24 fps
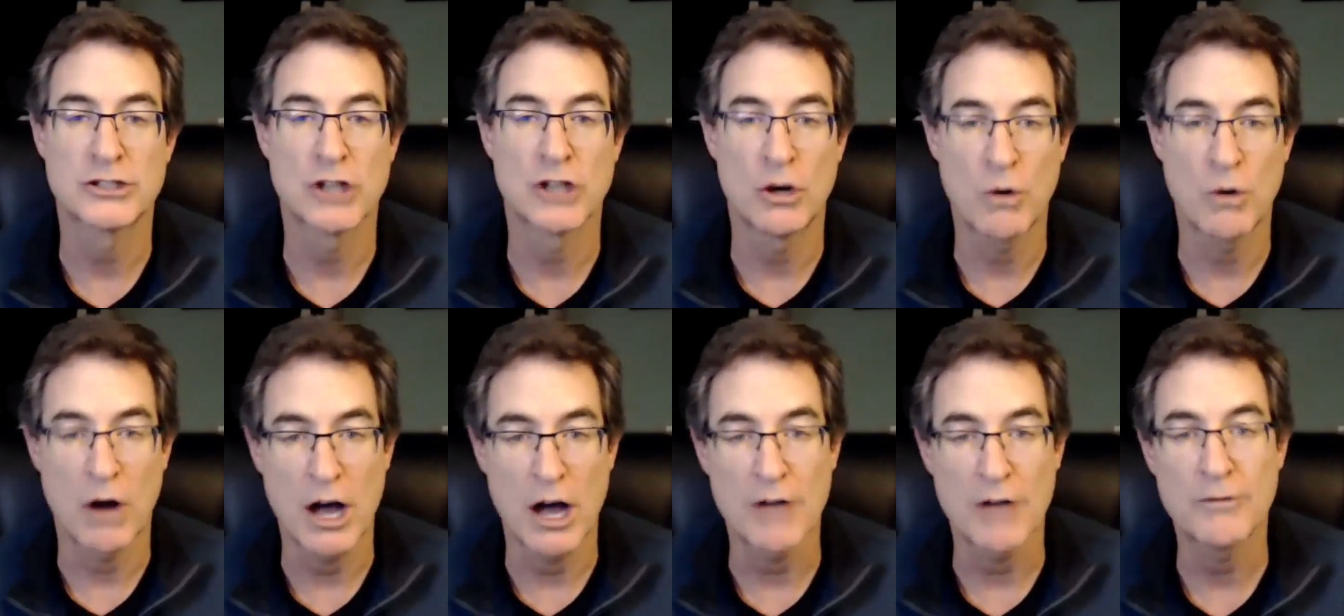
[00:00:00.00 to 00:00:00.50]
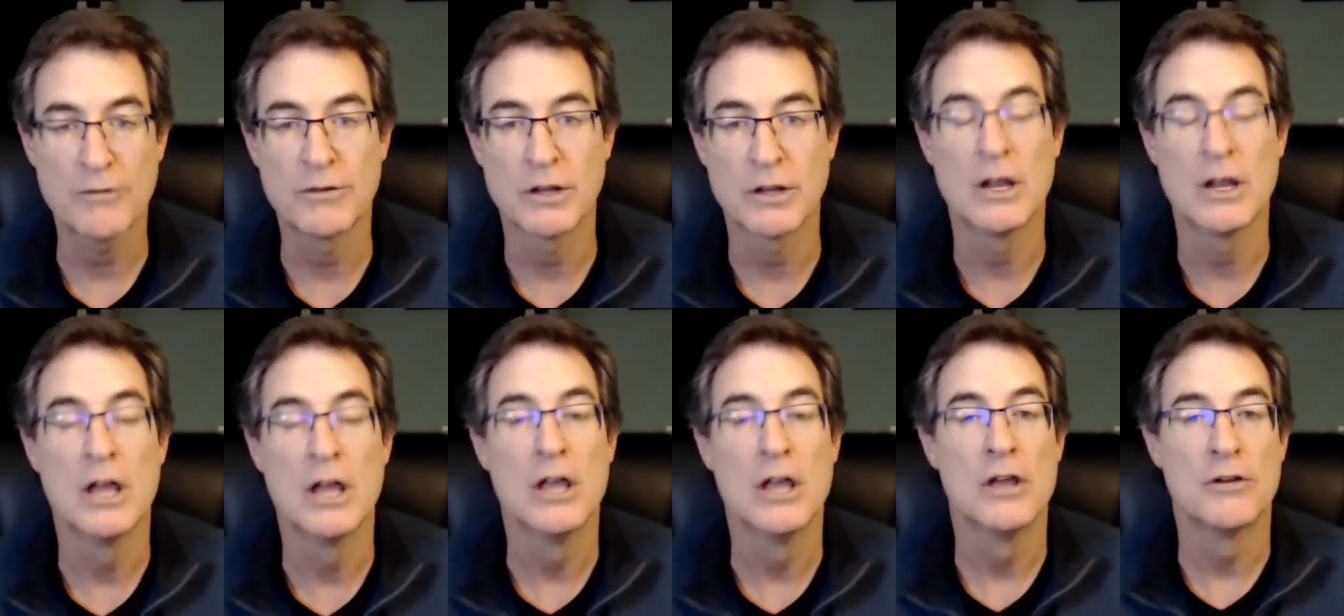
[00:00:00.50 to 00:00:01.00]
so
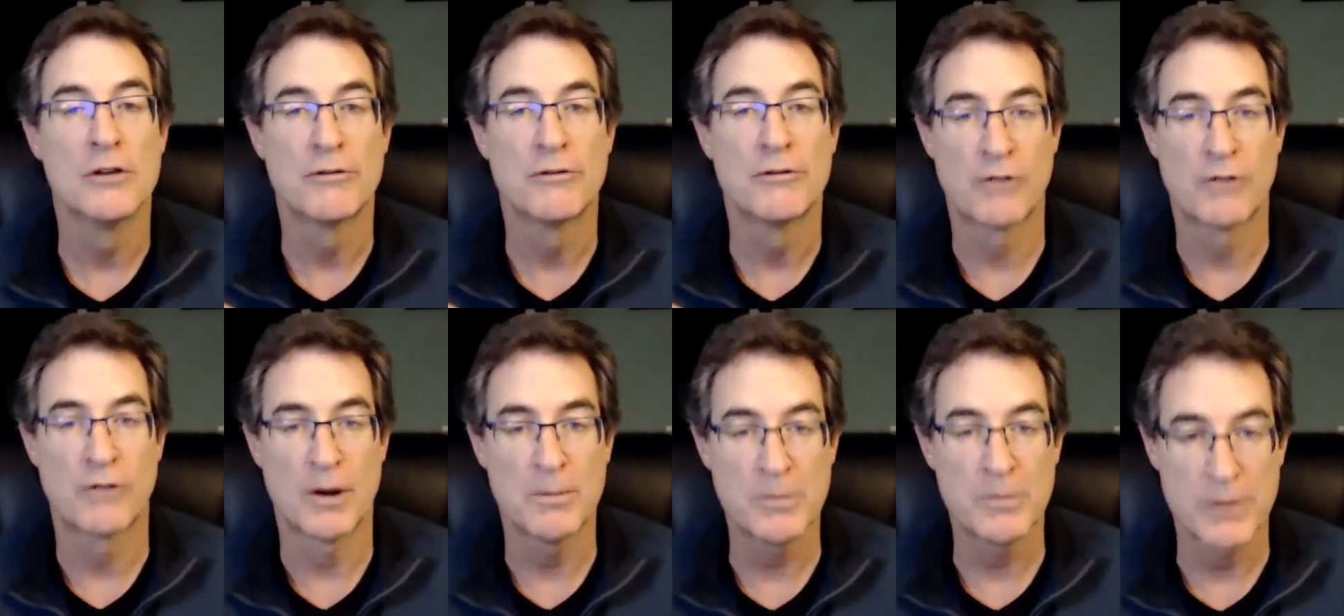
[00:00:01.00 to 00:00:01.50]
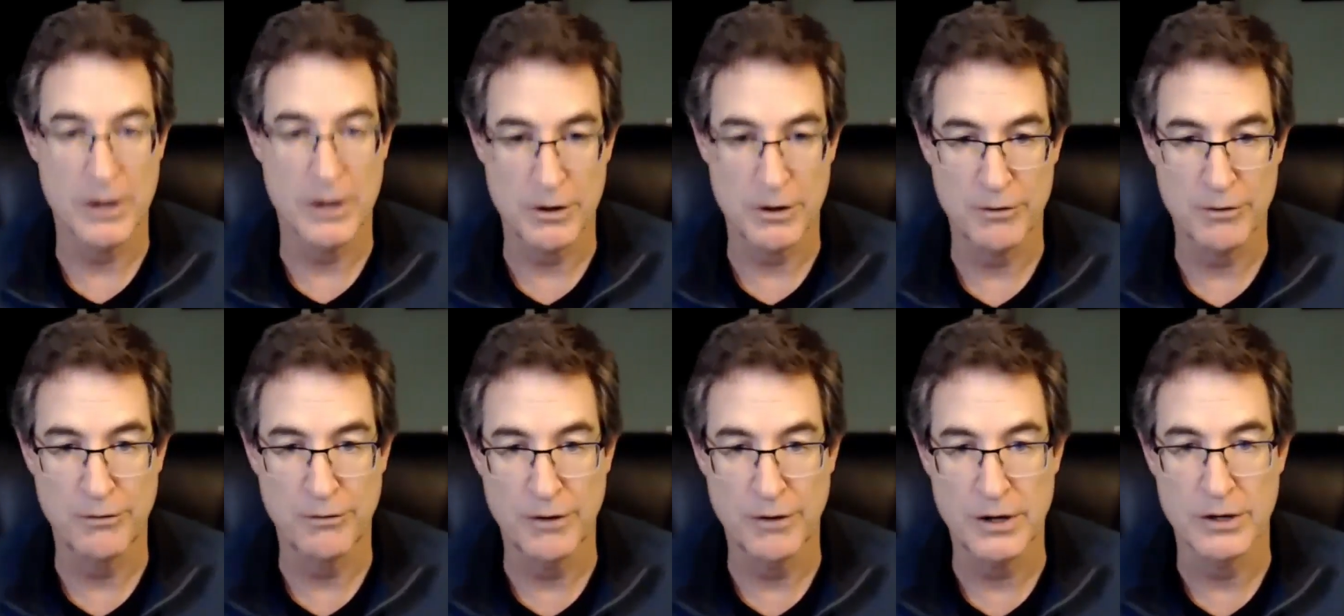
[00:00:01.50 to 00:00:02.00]
often from their
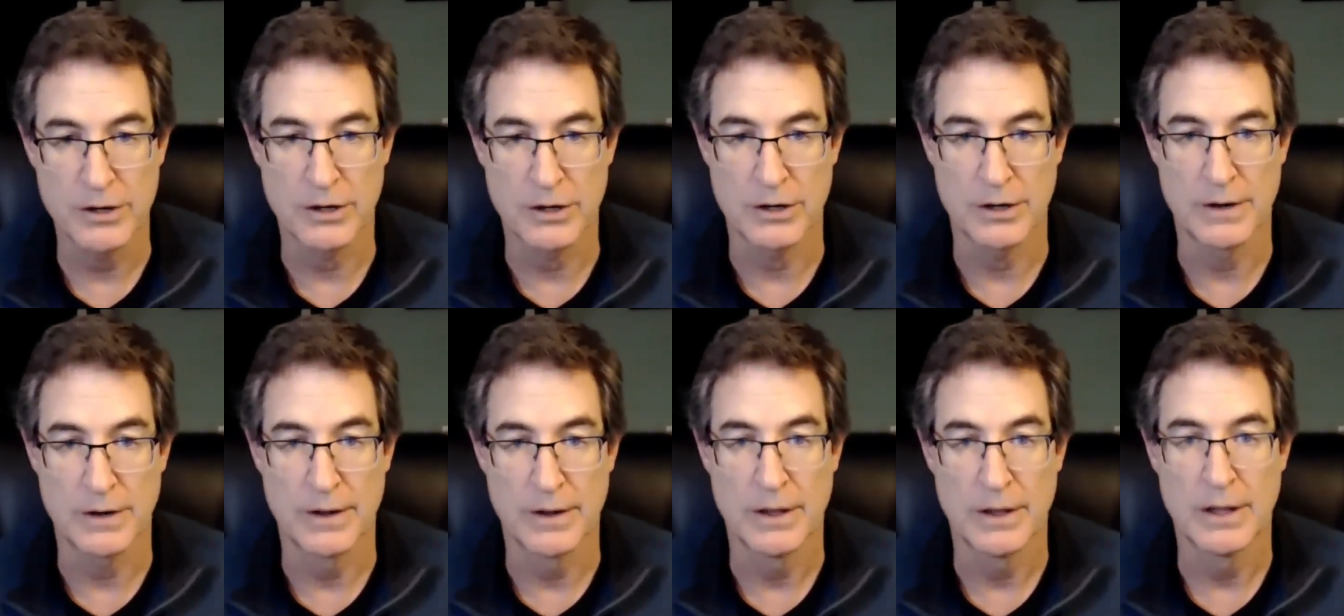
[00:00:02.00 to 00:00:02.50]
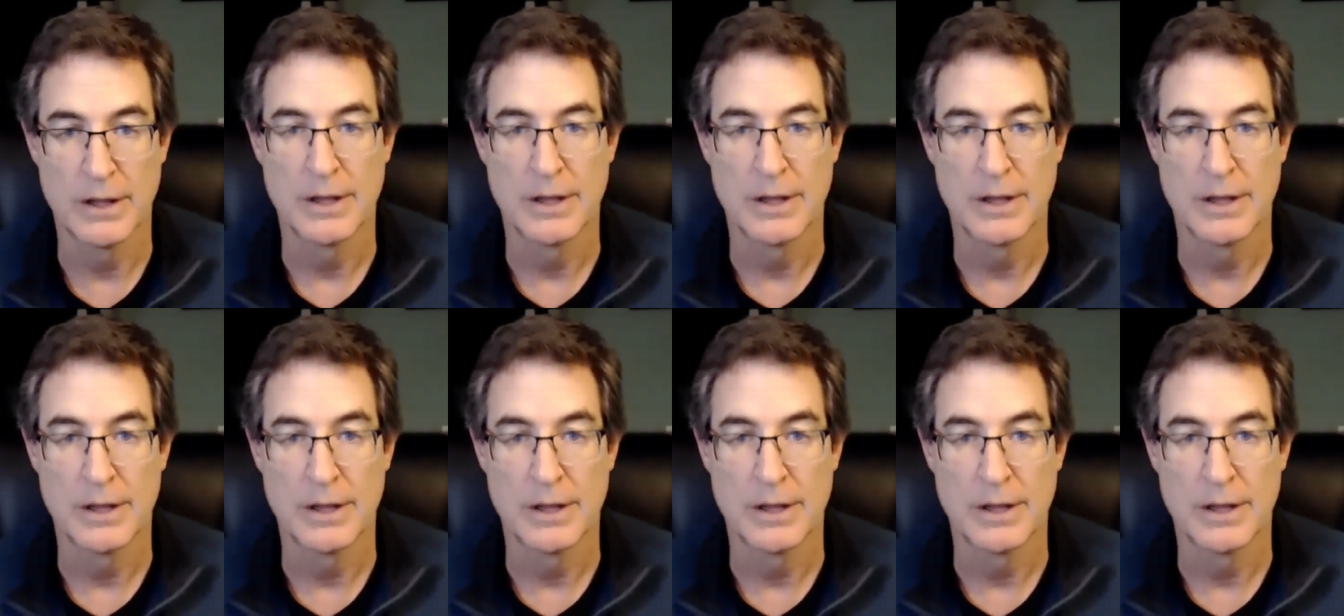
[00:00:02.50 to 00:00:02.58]
fear.